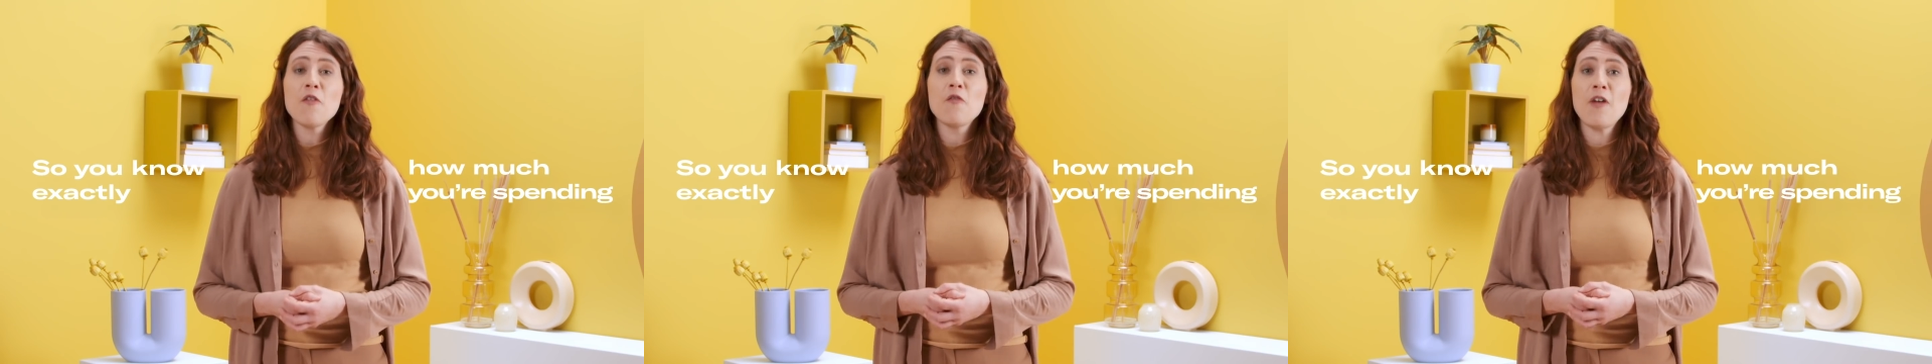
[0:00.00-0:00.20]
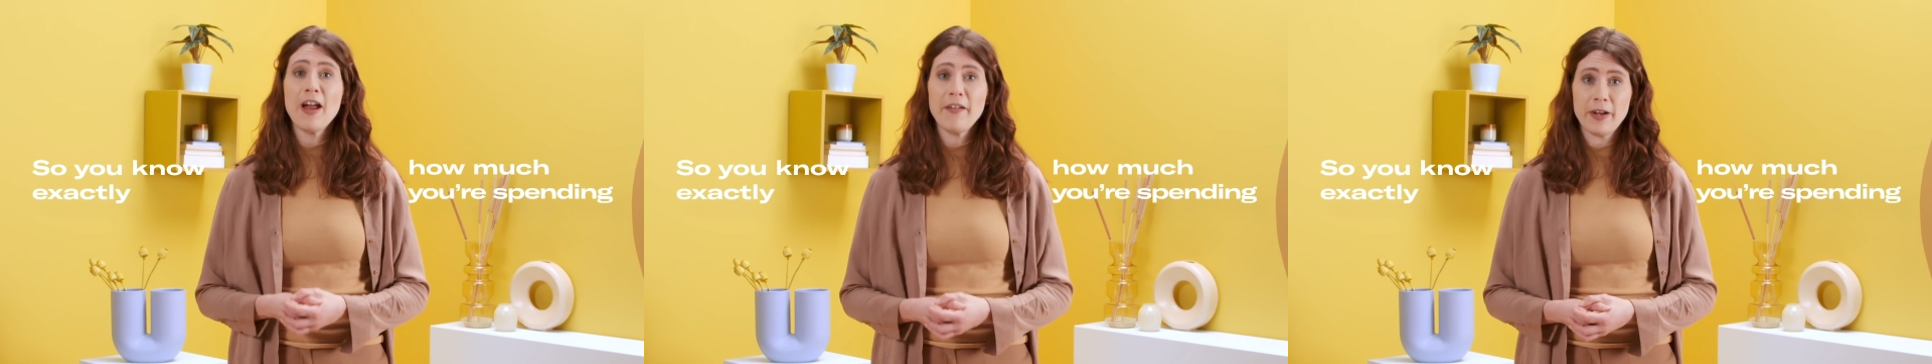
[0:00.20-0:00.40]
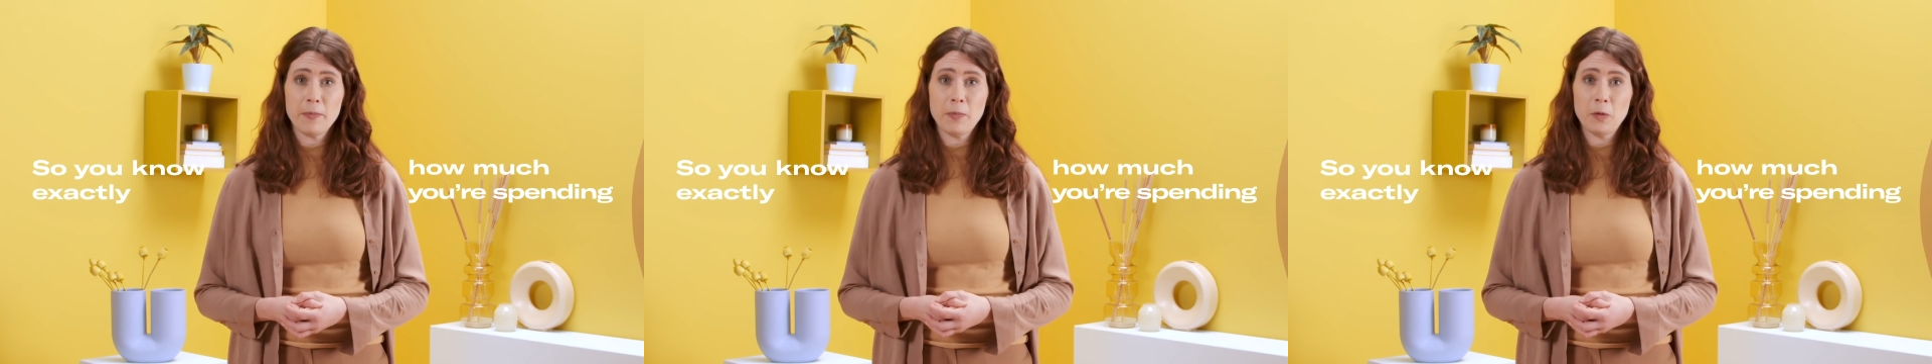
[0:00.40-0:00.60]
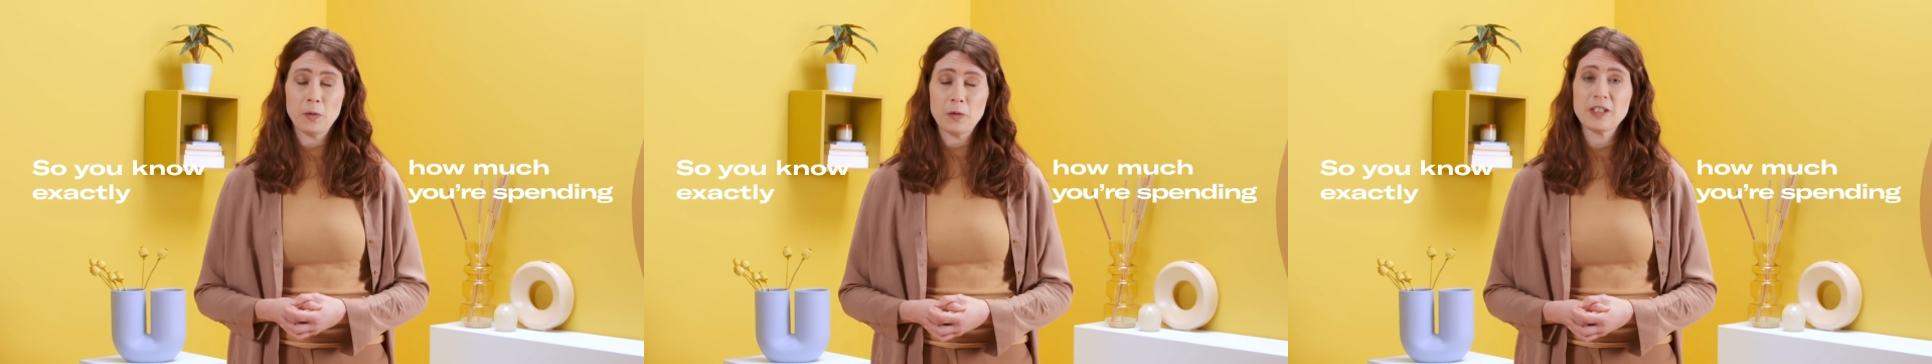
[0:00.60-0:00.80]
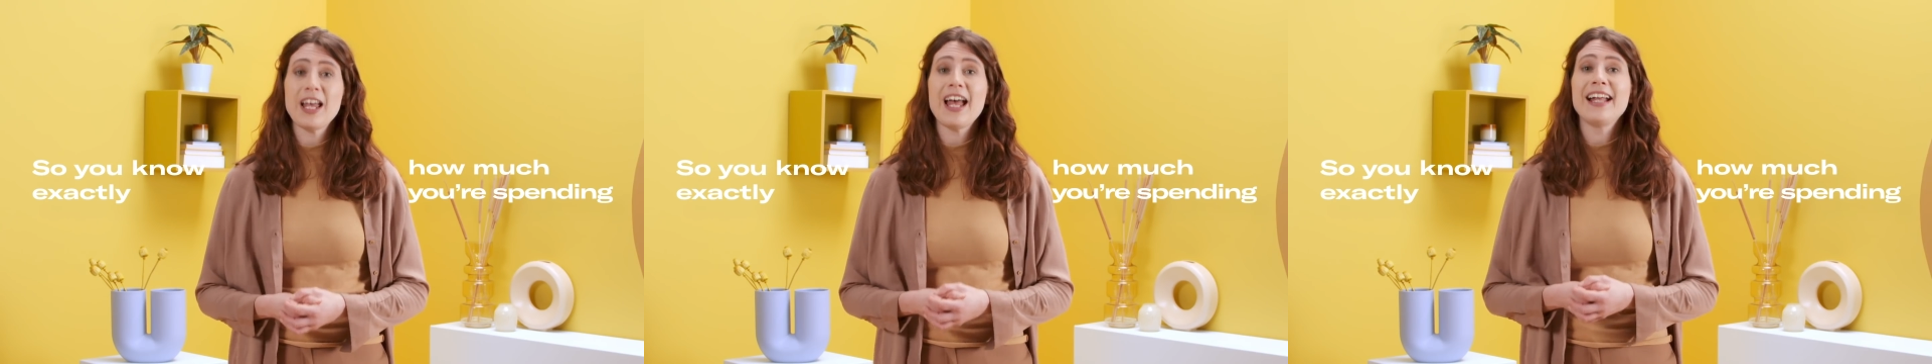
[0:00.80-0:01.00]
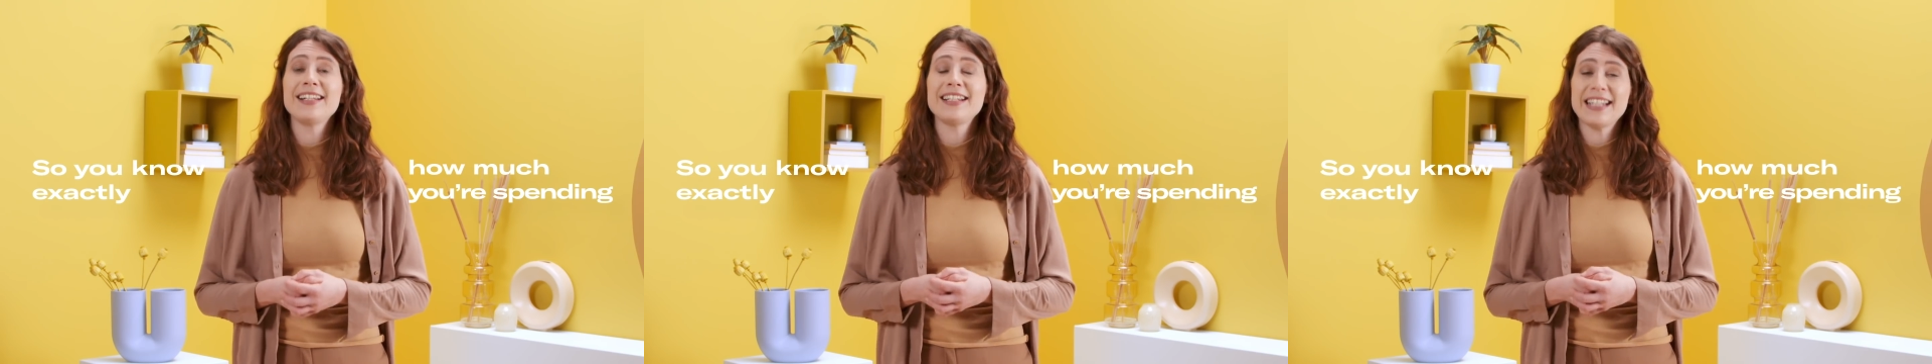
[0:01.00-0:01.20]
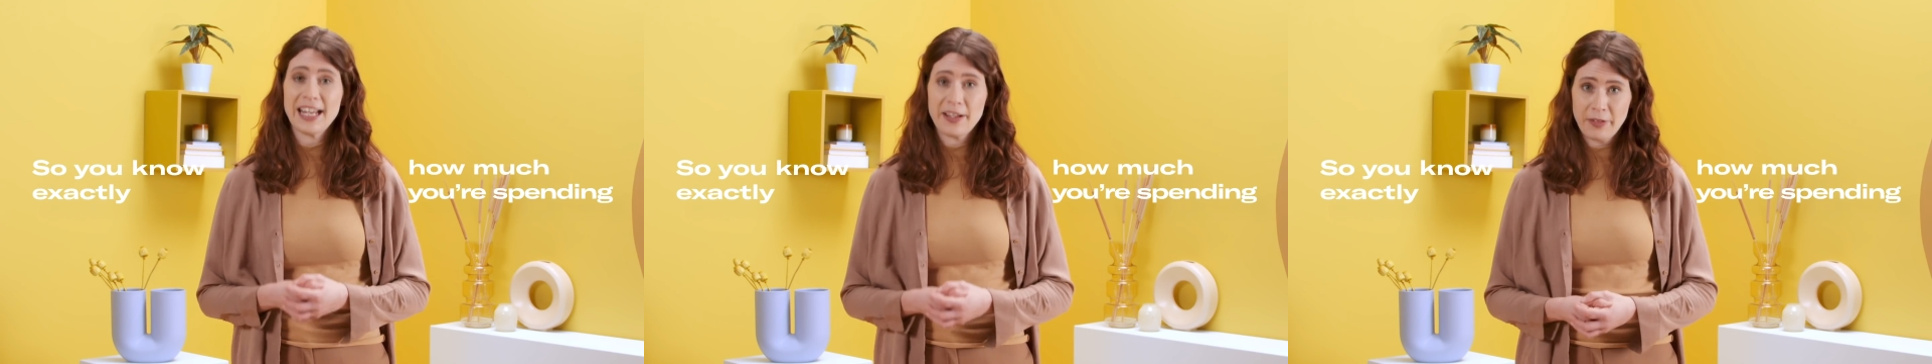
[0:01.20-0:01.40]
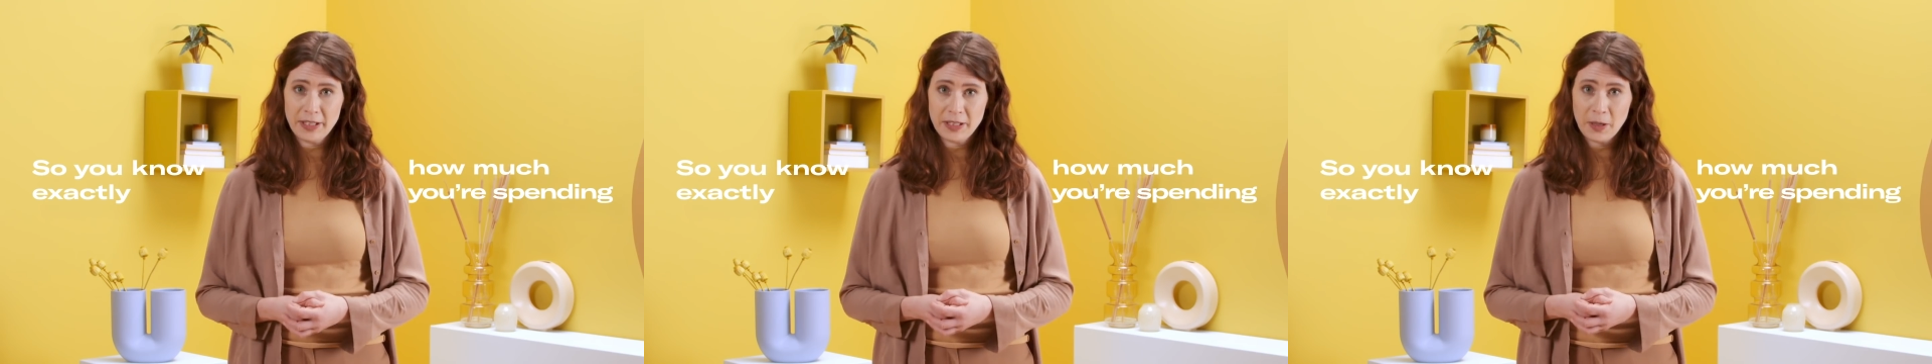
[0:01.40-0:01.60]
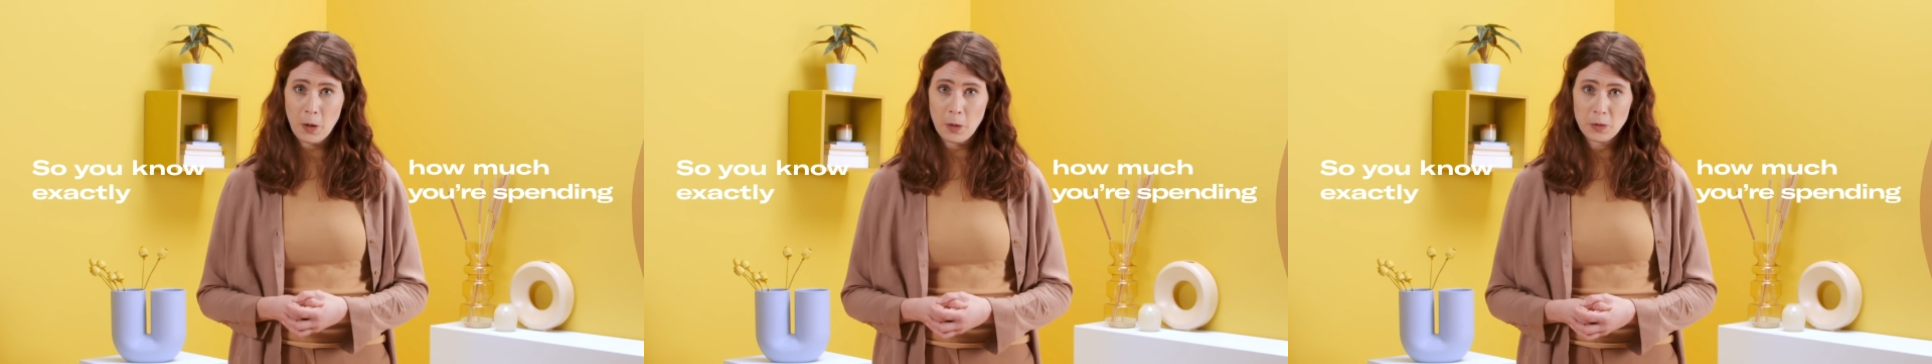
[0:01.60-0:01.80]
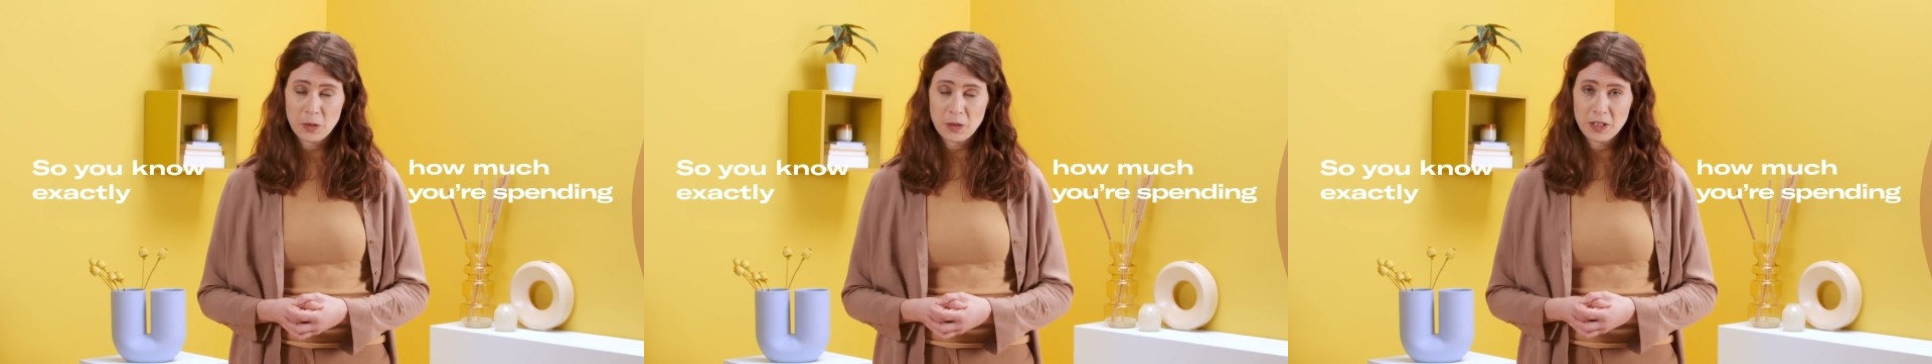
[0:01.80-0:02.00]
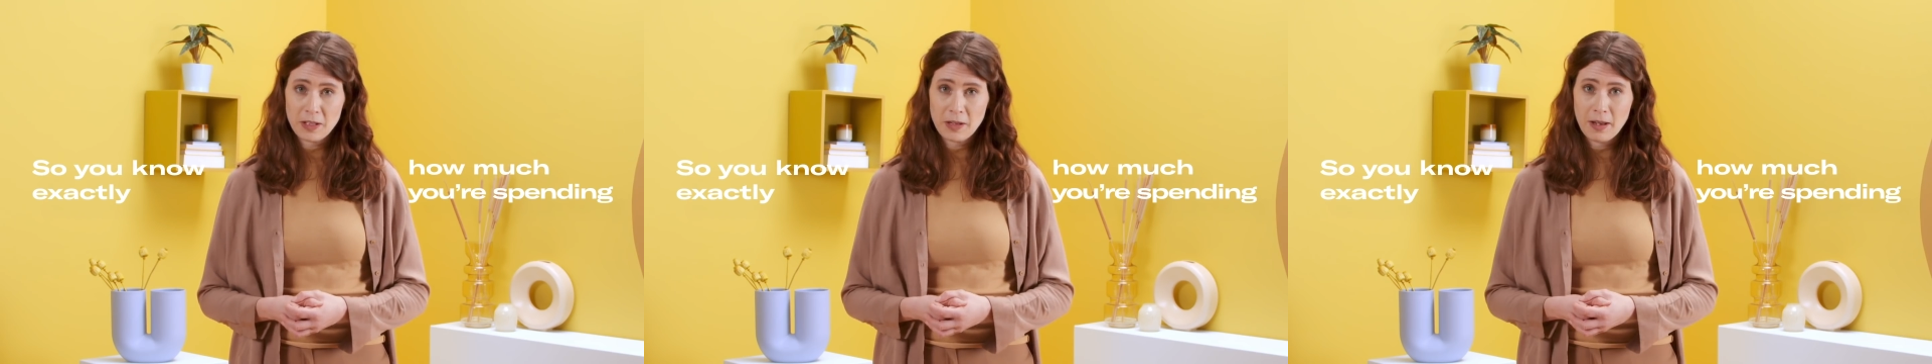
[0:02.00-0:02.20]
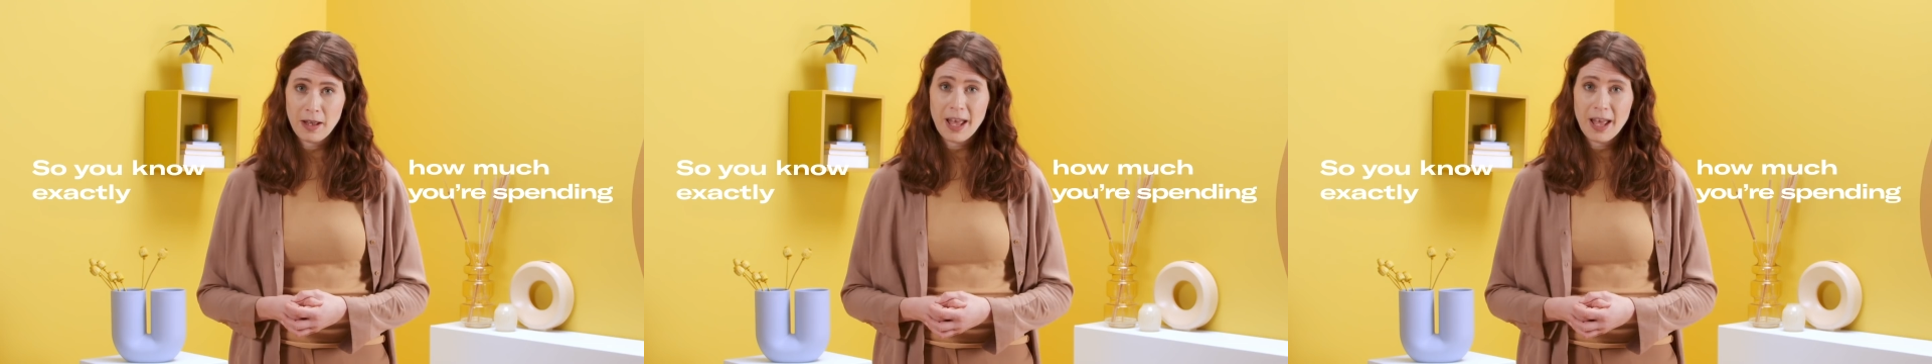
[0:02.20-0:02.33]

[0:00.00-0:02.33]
variables, and savings costs.